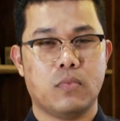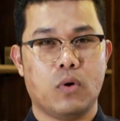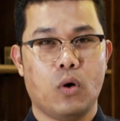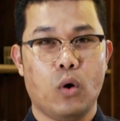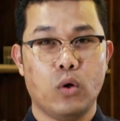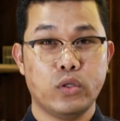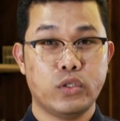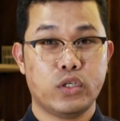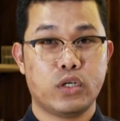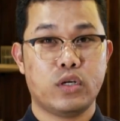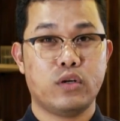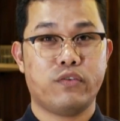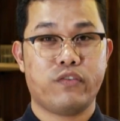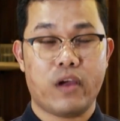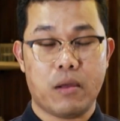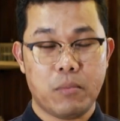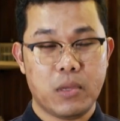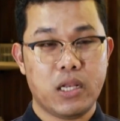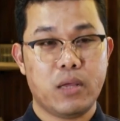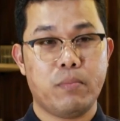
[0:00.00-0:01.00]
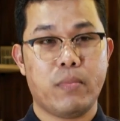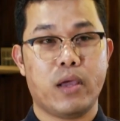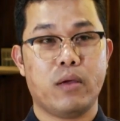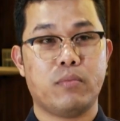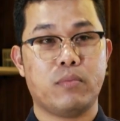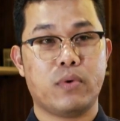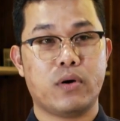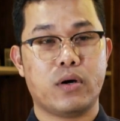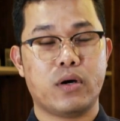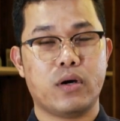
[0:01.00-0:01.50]
older family
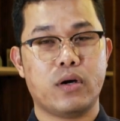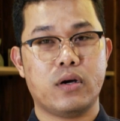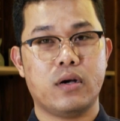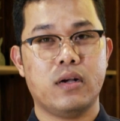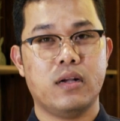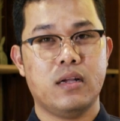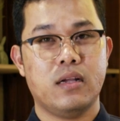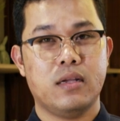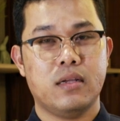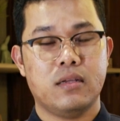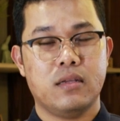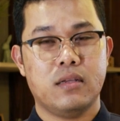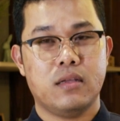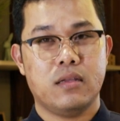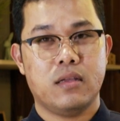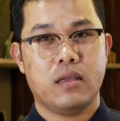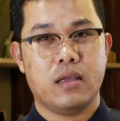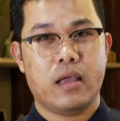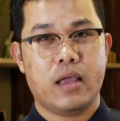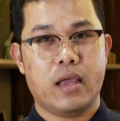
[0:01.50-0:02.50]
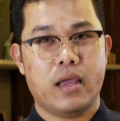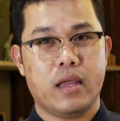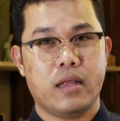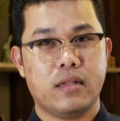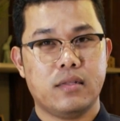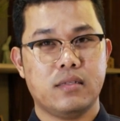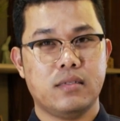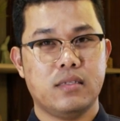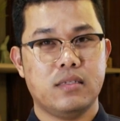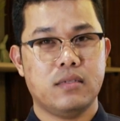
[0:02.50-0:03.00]
member,
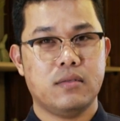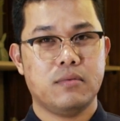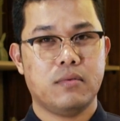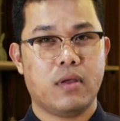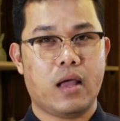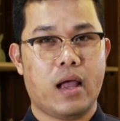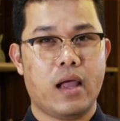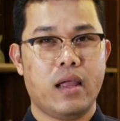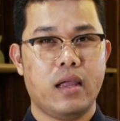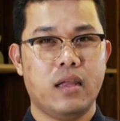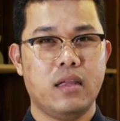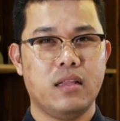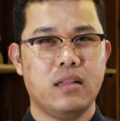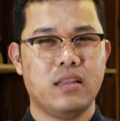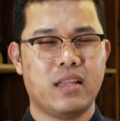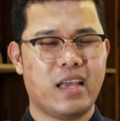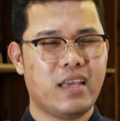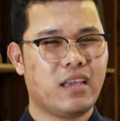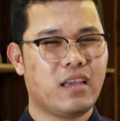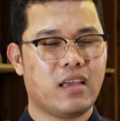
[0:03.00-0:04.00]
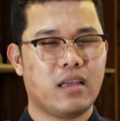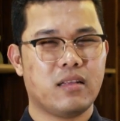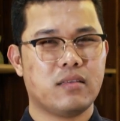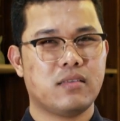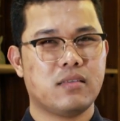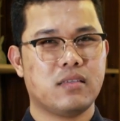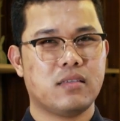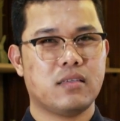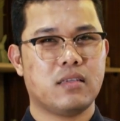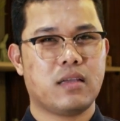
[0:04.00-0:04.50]
and I like
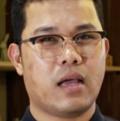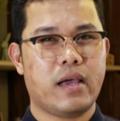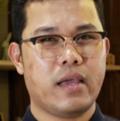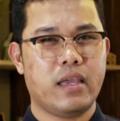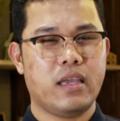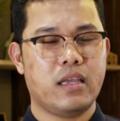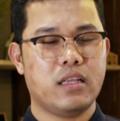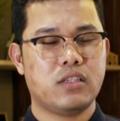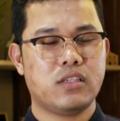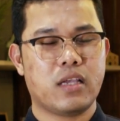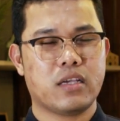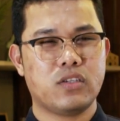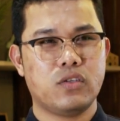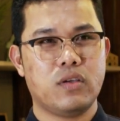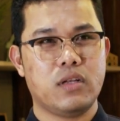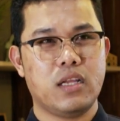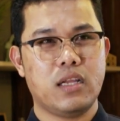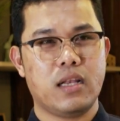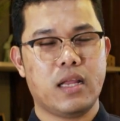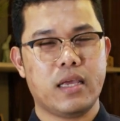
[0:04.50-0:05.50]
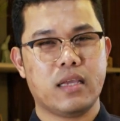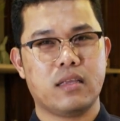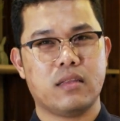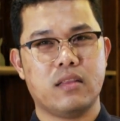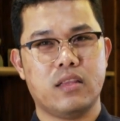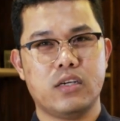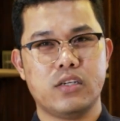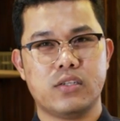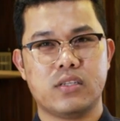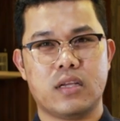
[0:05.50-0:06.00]
it. It's actually
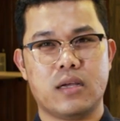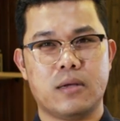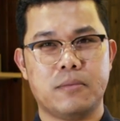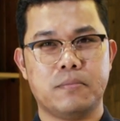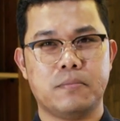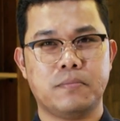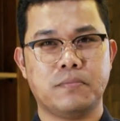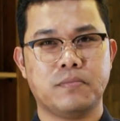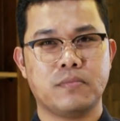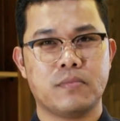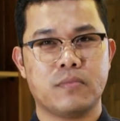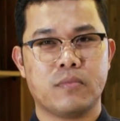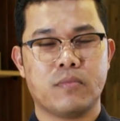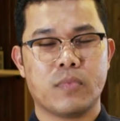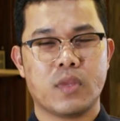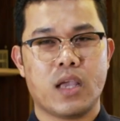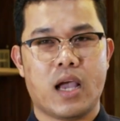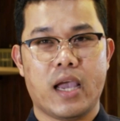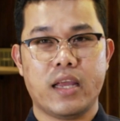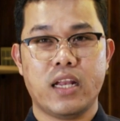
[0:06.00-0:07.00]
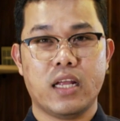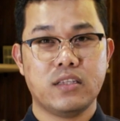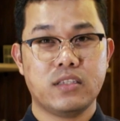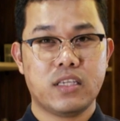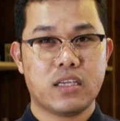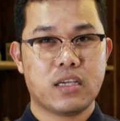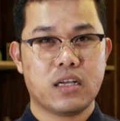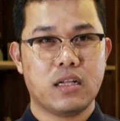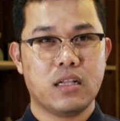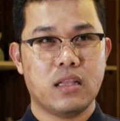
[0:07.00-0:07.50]
there's
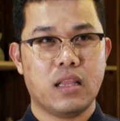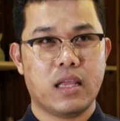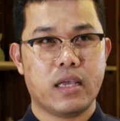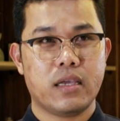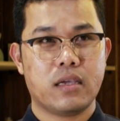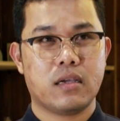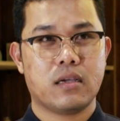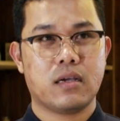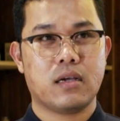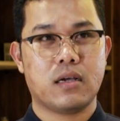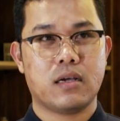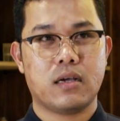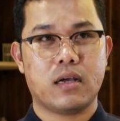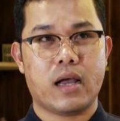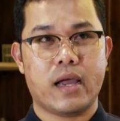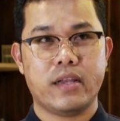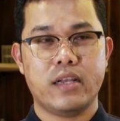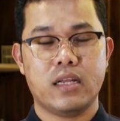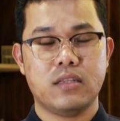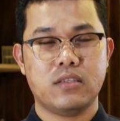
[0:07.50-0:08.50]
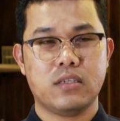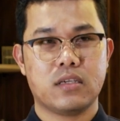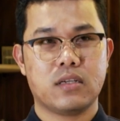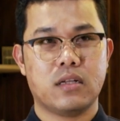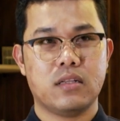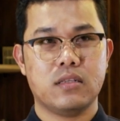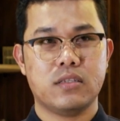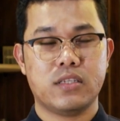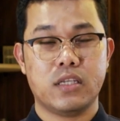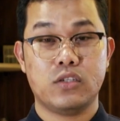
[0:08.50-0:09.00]

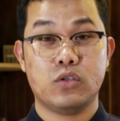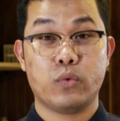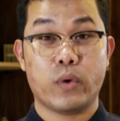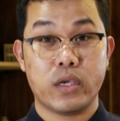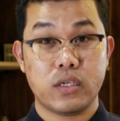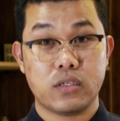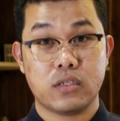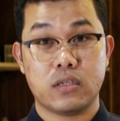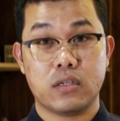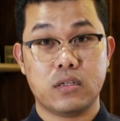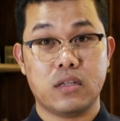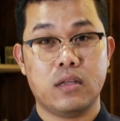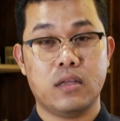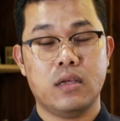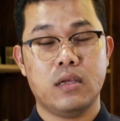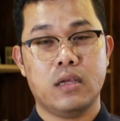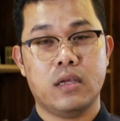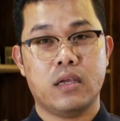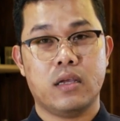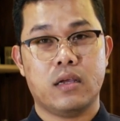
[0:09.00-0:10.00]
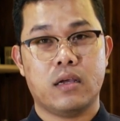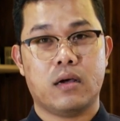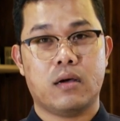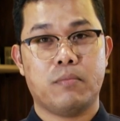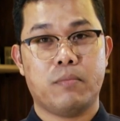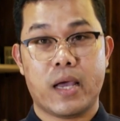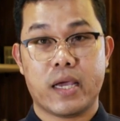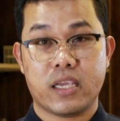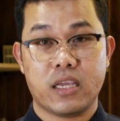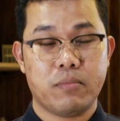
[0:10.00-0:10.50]
identical situation
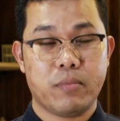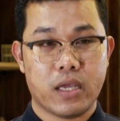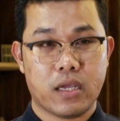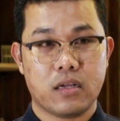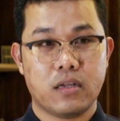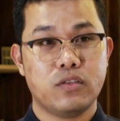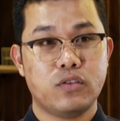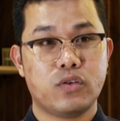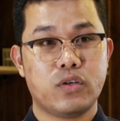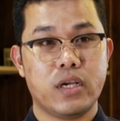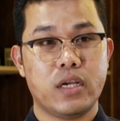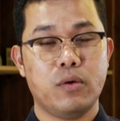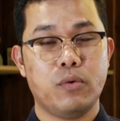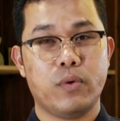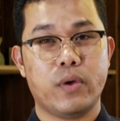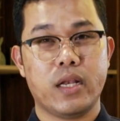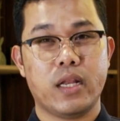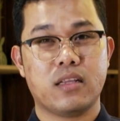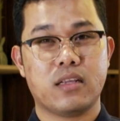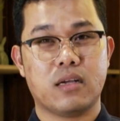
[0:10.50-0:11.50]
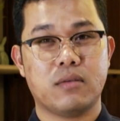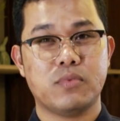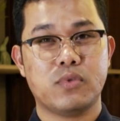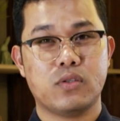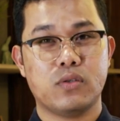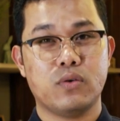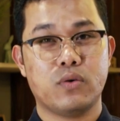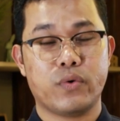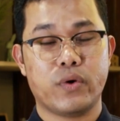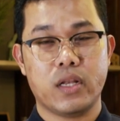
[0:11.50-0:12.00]
back in my country when it
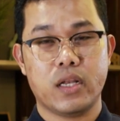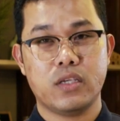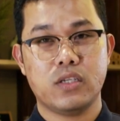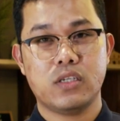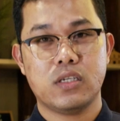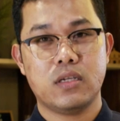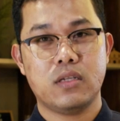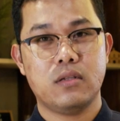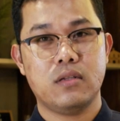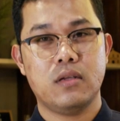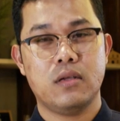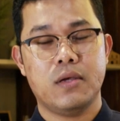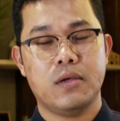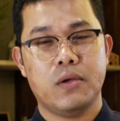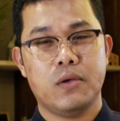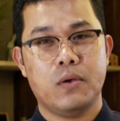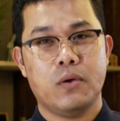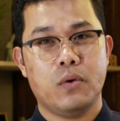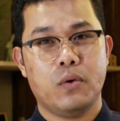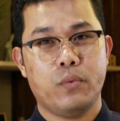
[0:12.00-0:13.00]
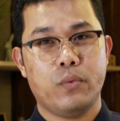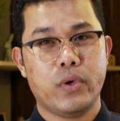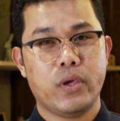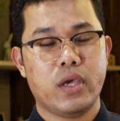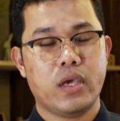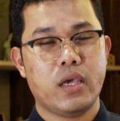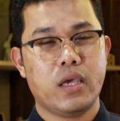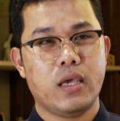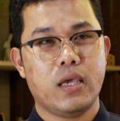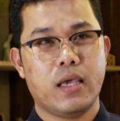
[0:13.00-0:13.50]
comes to religion.
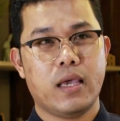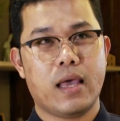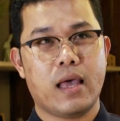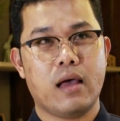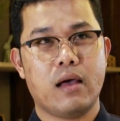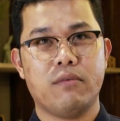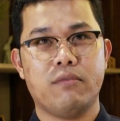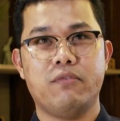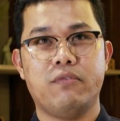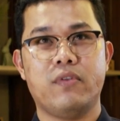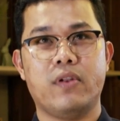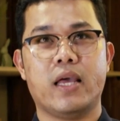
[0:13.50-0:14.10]
We have